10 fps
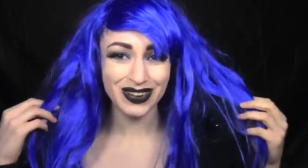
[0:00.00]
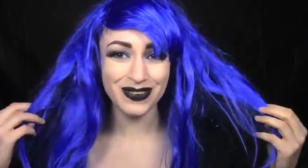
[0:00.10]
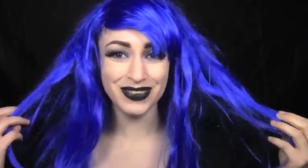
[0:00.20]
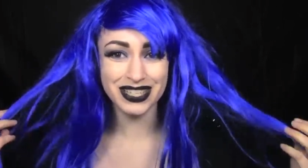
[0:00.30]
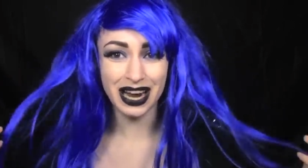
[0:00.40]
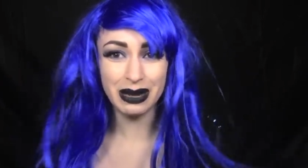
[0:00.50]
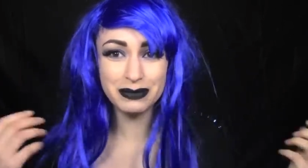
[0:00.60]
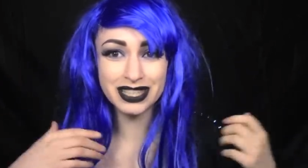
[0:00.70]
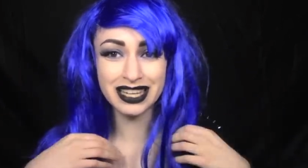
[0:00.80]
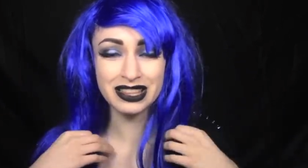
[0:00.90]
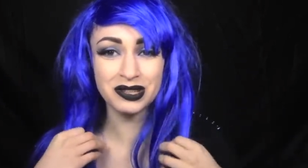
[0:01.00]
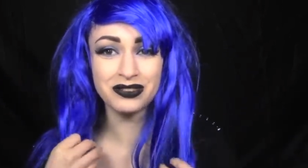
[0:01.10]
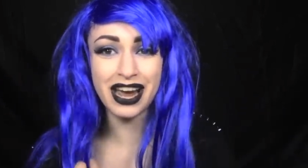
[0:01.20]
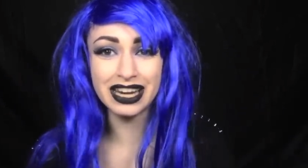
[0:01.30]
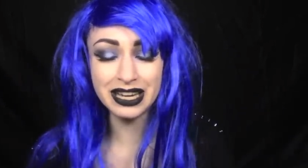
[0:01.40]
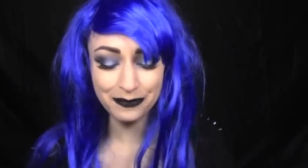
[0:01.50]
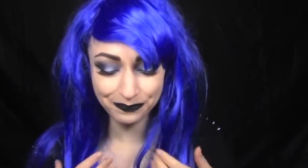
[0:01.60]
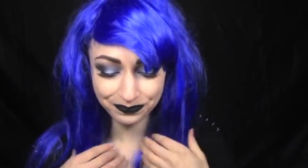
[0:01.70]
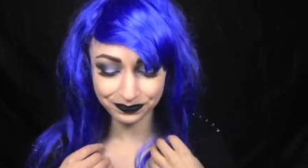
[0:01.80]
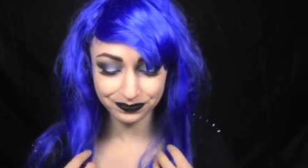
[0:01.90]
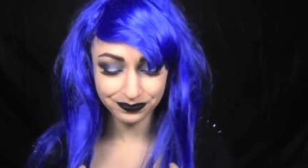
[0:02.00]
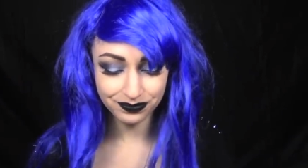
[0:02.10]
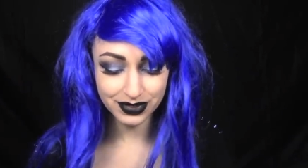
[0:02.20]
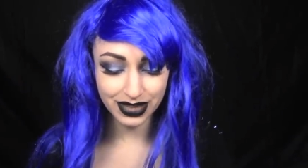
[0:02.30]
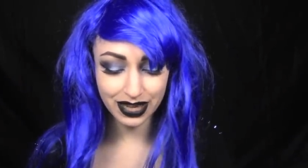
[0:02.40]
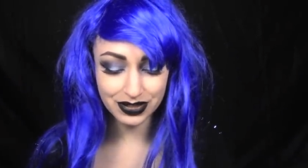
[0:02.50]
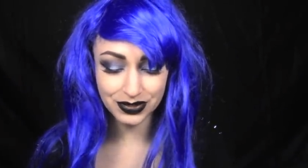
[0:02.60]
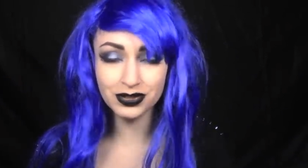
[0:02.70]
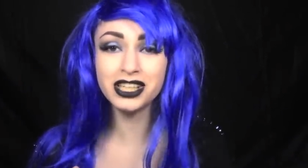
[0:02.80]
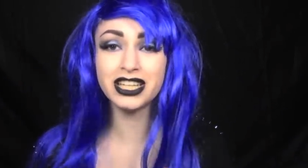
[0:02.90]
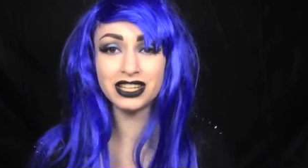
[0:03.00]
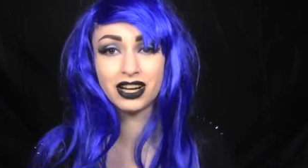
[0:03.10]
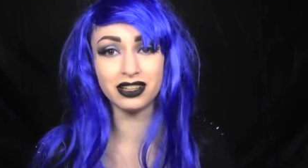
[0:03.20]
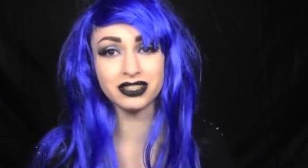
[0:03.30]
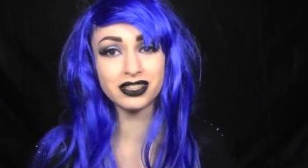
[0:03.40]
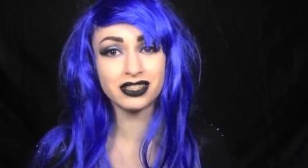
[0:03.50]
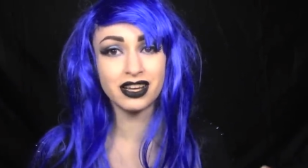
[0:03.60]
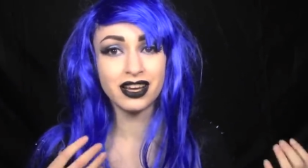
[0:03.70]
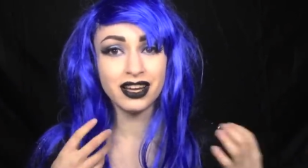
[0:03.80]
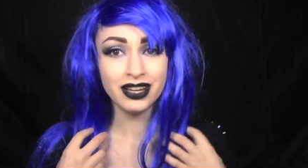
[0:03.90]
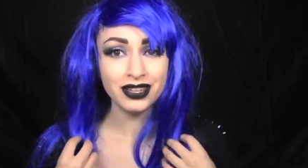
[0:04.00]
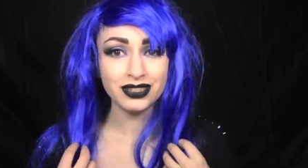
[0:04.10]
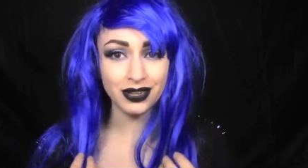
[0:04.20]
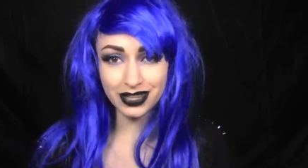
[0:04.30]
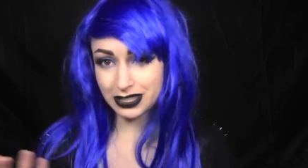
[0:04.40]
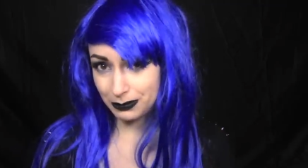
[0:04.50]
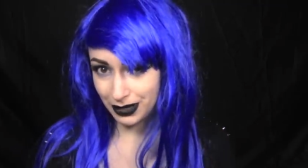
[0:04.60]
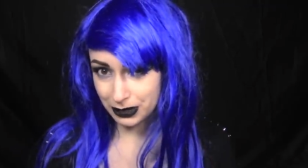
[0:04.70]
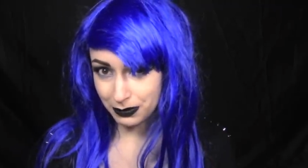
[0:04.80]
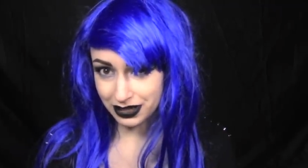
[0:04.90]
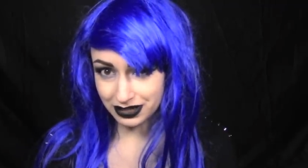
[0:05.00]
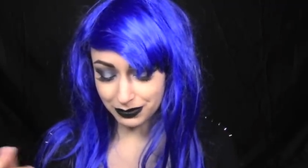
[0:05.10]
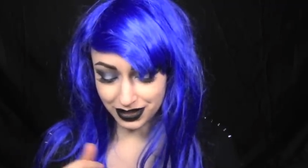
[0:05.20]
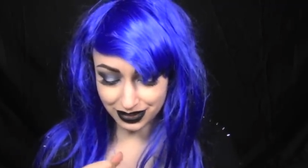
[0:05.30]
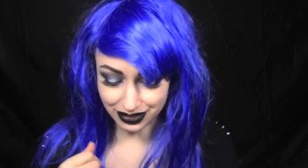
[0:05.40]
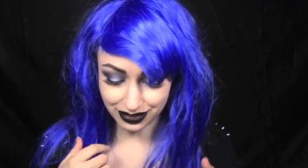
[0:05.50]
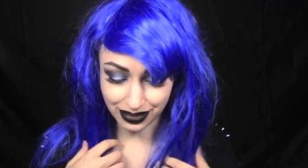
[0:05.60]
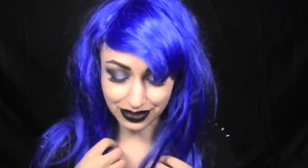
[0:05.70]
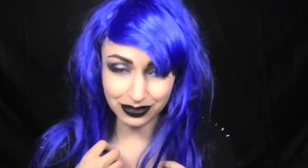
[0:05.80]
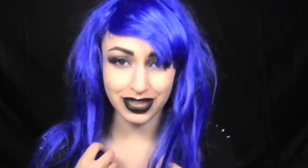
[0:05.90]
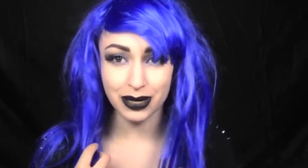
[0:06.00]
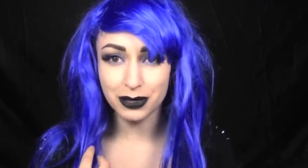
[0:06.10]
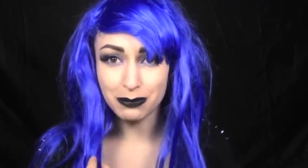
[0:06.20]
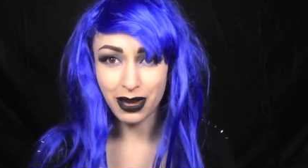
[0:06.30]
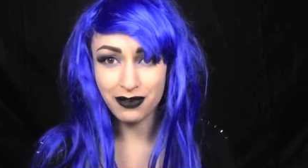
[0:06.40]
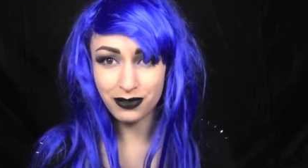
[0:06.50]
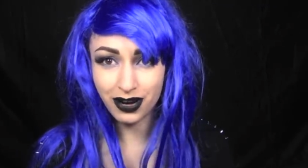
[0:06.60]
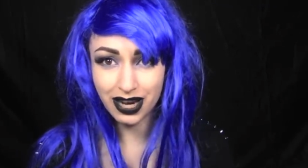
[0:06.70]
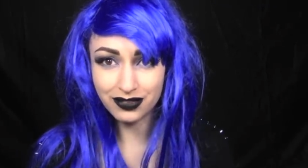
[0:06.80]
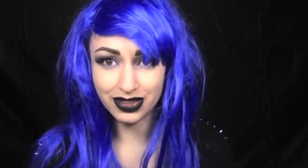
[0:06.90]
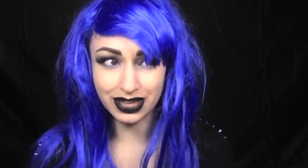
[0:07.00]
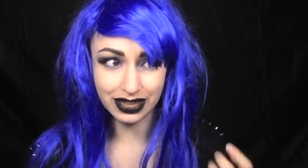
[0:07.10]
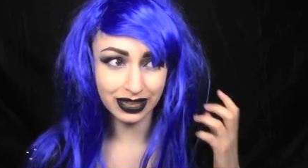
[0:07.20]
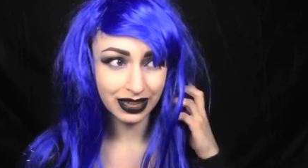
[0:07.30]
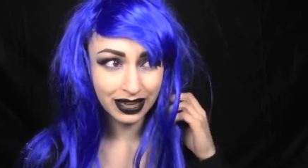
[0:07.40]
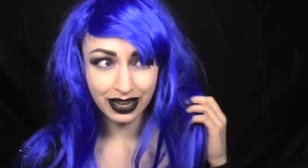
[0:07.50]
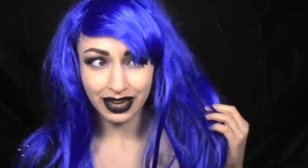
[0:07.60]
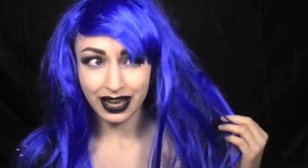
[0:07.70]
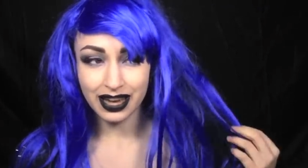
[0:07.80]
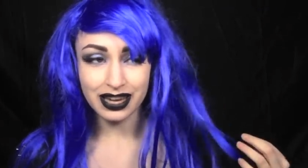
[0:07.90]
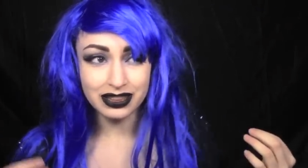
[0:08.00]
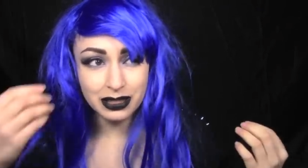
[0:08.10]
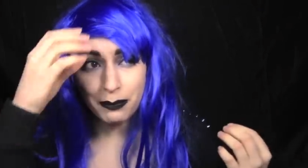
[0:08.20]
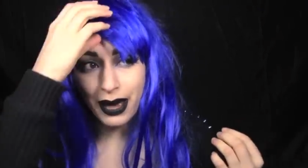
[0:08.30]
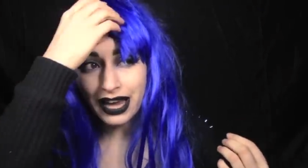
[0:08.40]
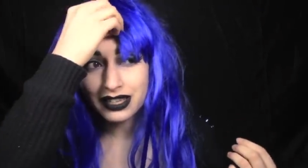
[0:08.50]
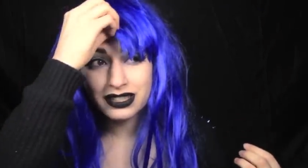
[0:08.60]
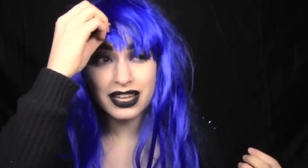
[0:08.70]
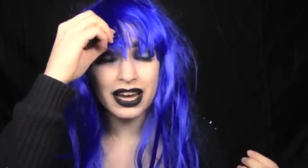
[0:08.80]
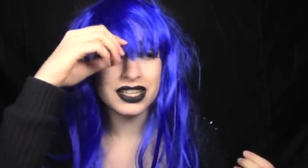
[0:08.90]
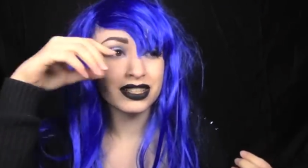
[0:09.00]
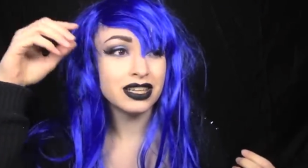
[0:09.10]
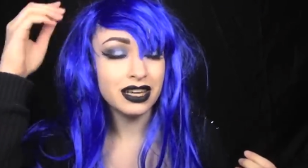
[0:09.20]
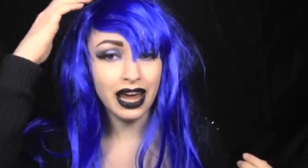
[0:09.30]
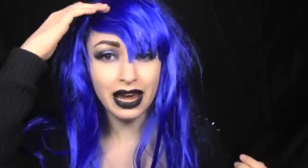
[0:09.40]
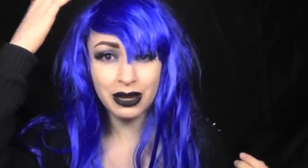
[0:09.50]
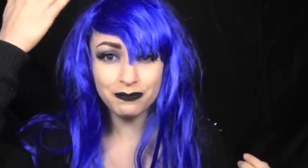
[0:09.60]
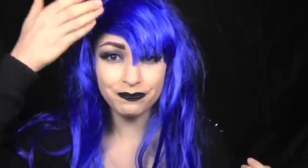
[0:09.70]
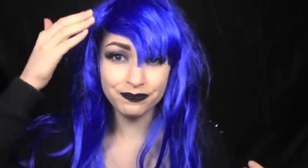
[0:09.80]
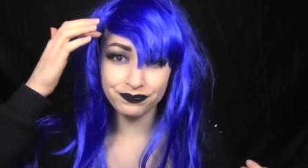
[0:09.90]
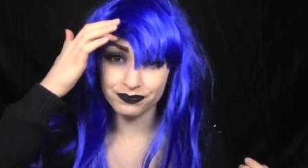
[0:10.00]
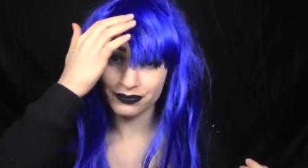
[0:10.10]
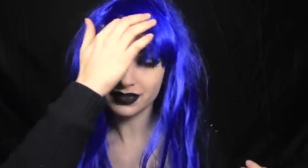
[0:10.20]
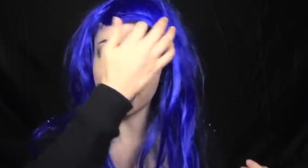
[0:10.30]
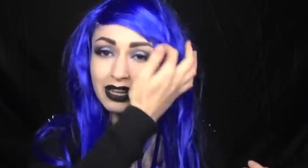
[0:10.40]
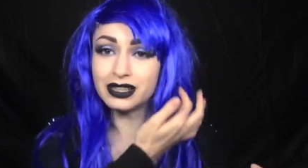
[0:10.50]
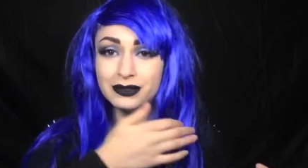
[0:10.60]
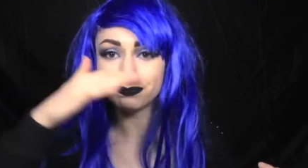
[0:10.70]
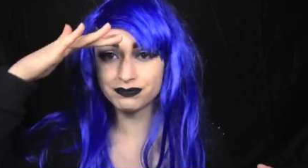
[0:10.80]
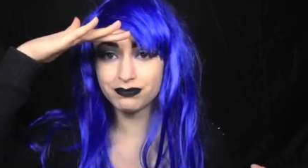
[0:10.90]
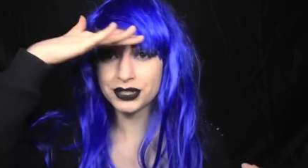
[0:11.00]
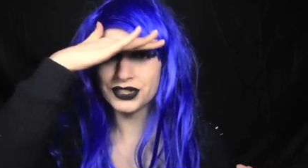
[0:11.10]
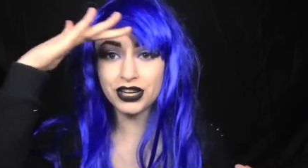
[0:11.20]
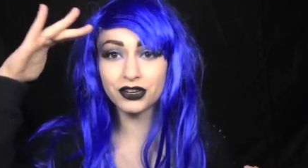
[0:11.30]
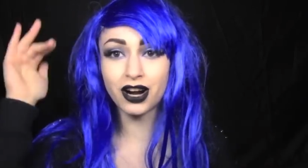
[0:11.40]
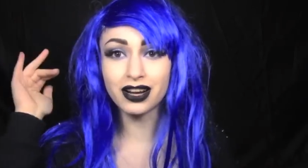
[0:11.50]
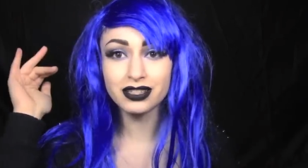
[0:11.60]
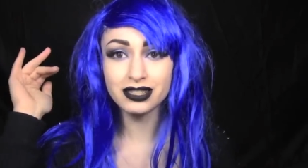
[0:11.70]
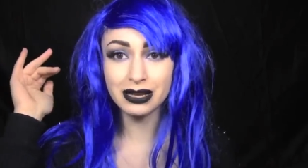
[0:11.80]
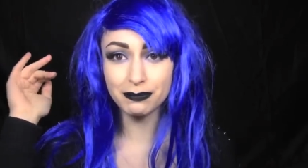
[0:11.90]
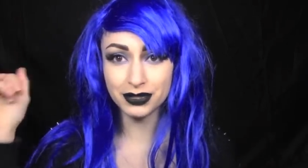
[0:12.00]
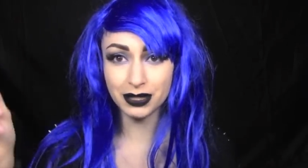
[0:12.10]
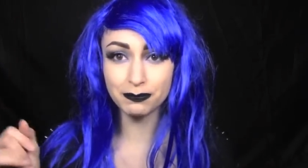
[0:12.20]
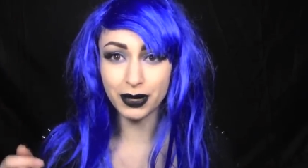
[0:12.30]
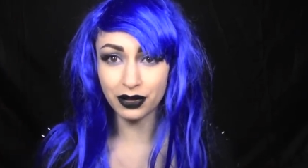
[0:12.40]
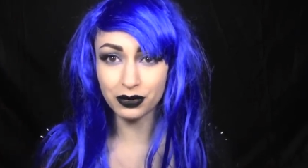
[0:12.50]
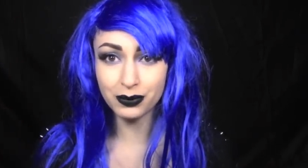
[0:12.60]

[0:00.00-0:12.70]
over time it's gotten a little ratty. And this is only ten dollars, so that's to be expected with the, you know, you get what you pay for kind of a thing. And the bangs actually came um, straight across, like some of my other